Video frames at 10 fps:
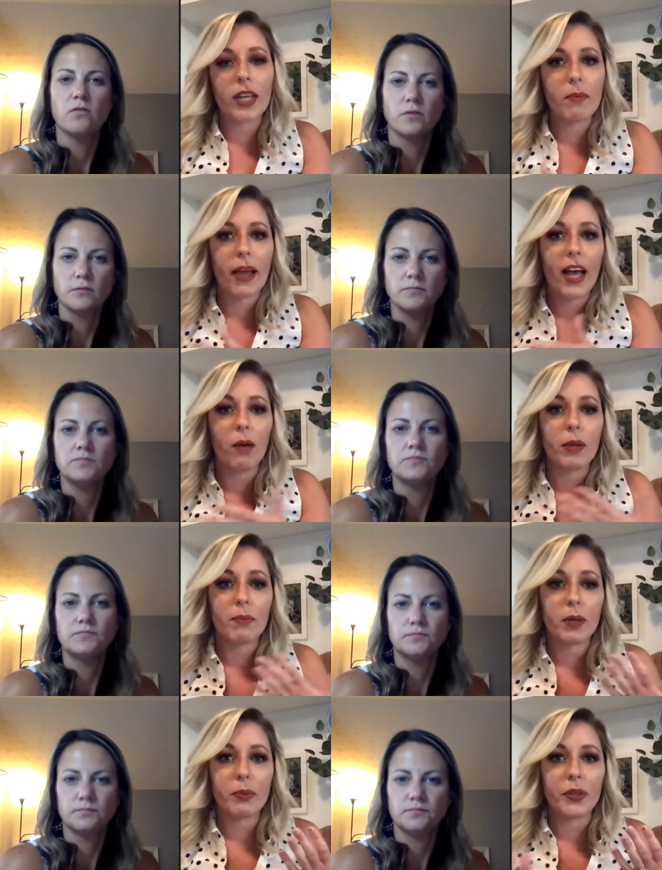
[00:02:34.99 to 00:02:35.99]
Speaker 1: only am I helping
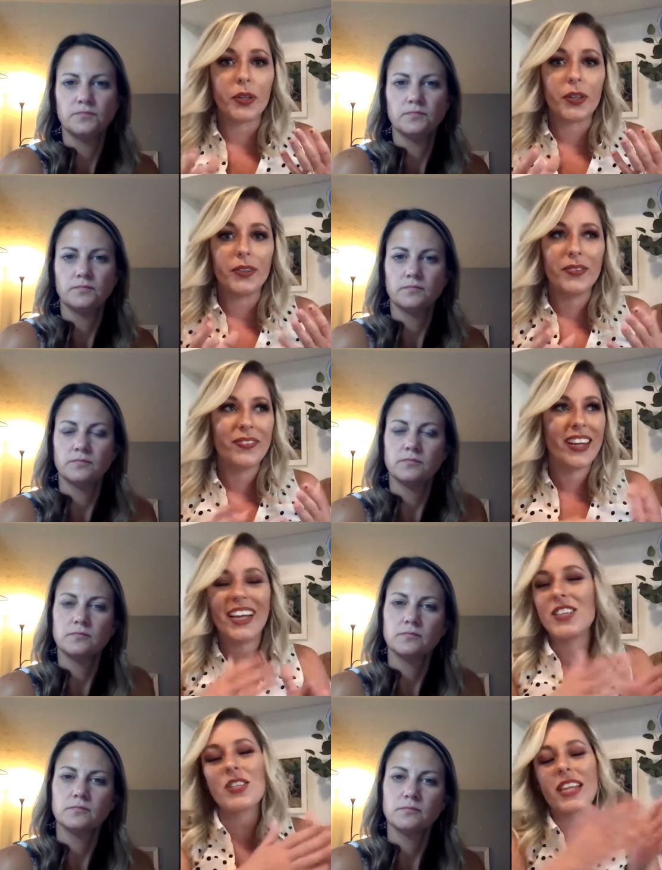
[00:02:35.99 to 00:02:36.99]
people
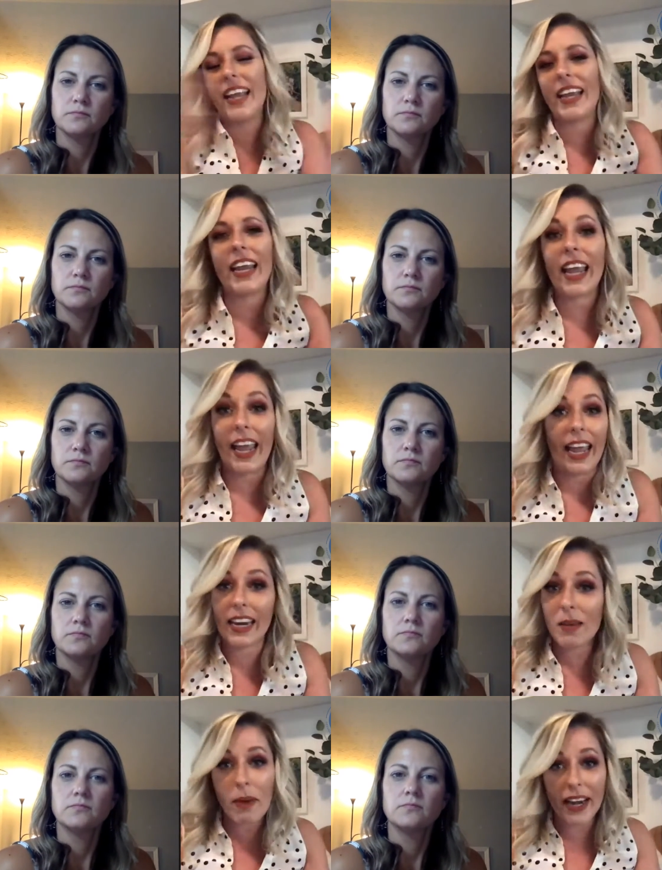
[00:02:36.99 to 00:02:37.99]
it just in
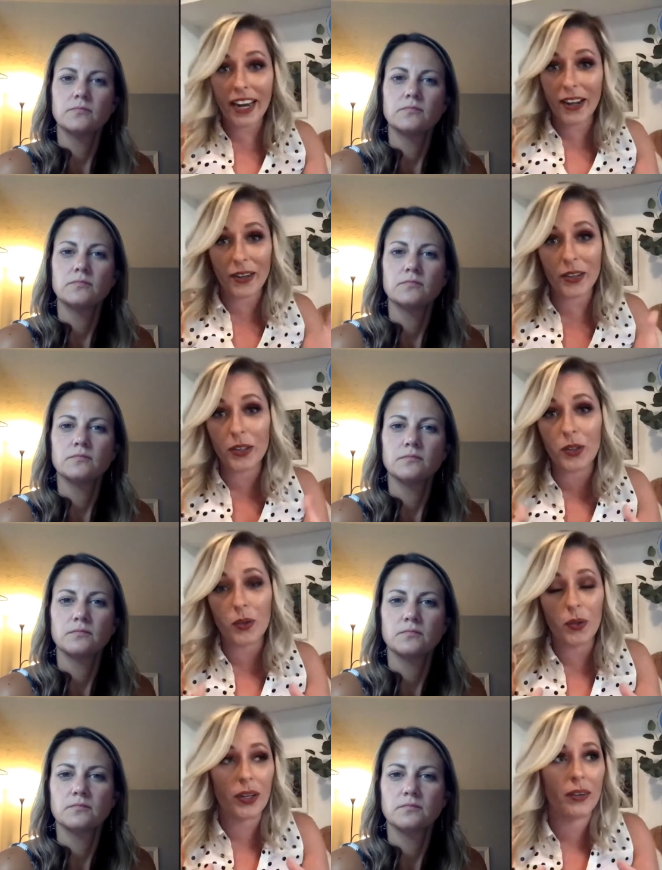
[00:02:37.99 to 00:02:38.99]
anybody
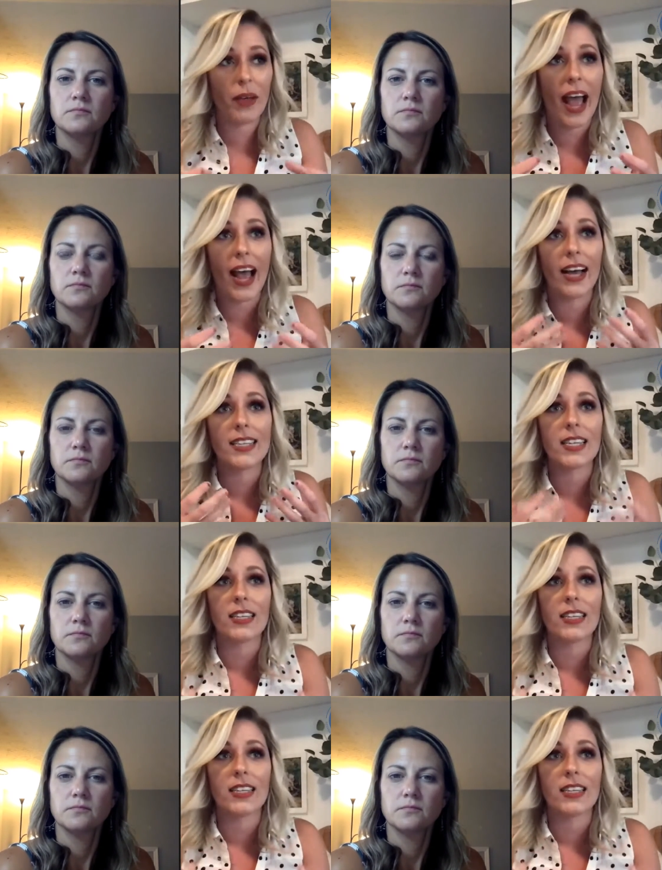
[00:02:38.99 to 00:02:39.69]
who has a